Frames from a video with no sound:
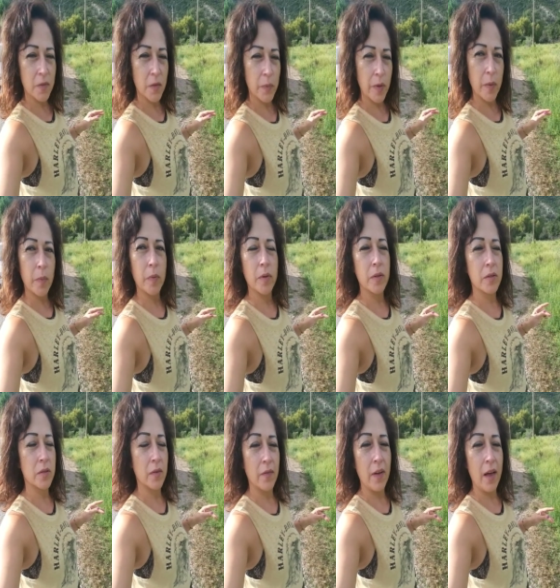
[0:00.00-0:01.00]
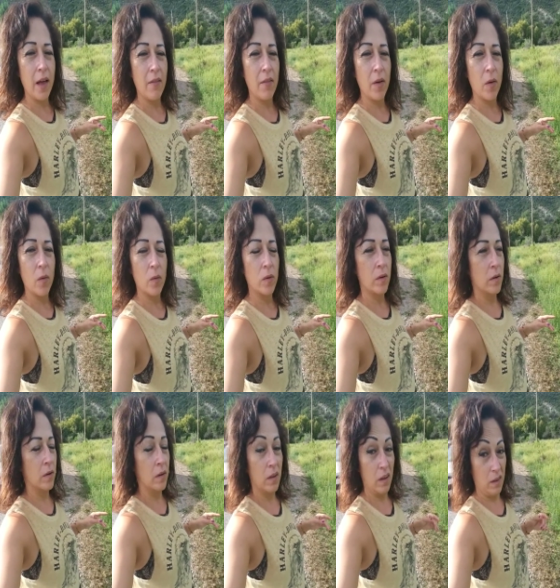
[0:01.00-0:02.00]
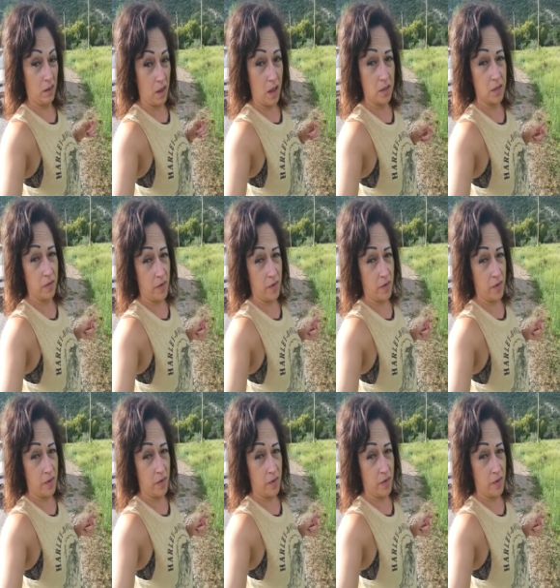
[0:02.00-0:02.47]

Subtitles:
for people to survive on. Lots of